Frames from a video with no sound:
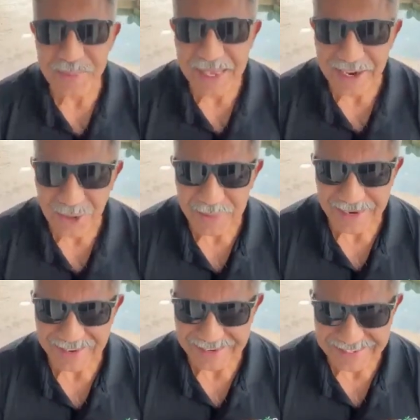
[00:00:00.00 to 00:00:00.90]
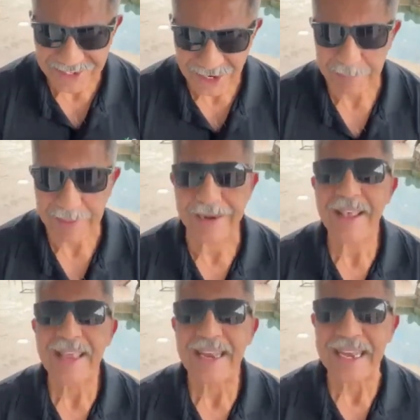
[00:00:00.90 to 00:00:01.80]
to be equipped, ladies and gentlemen.
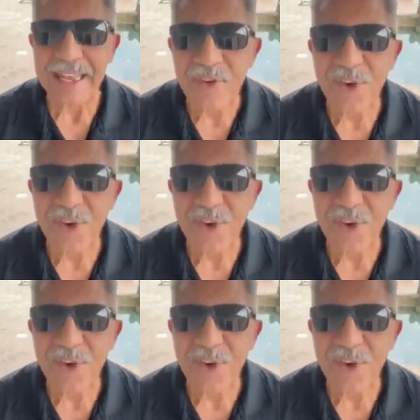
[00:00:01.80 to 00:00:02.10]
Live